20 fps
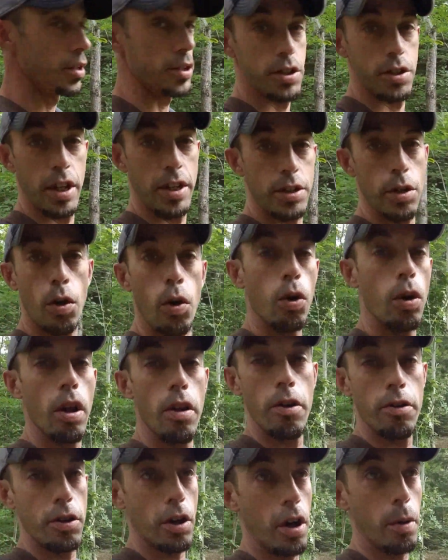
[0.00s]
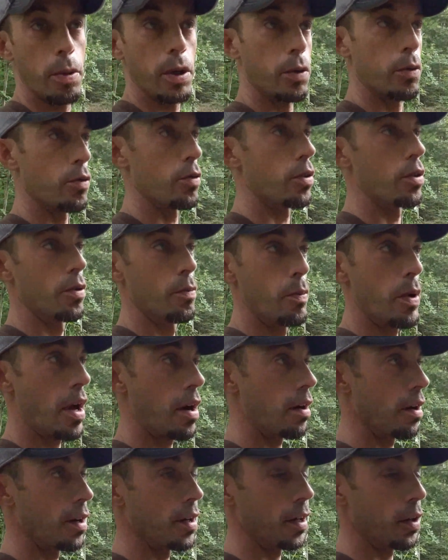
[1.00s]
that's a whole other topic with bear
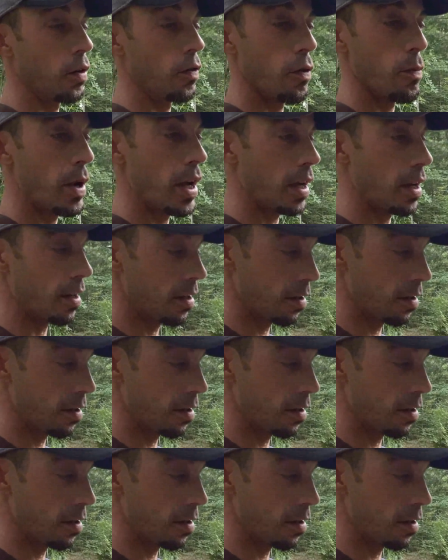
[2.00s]
hunting over bait.